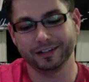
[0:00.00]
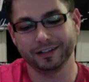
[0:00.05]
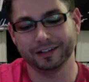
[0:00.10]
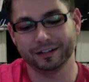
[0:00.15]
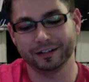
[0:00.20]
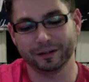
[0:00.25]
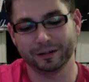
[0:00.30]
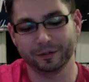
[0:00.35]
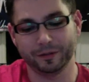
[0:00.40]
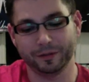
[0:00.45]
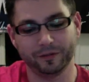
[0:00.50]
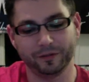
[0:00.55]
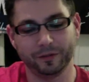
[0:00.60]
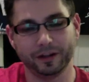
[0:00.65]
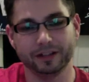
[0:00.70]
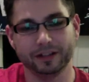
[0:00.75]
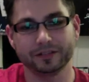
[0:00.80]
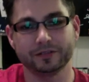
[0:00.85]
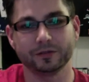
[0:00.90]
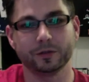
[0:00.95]

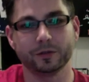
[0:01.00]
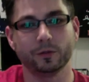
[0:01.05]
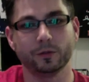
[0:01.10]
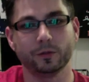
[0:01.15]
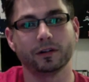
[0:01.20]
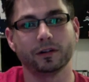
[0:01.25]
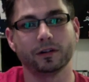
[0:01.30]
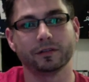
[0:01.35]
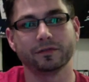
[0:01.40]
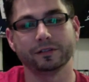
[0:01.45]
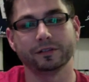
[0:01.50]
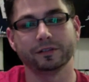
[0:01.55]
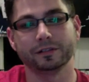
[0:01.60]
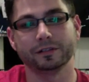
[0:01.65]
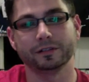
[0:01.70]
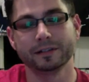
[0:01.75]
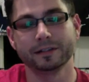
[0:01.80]
Everybody's doing wonderful,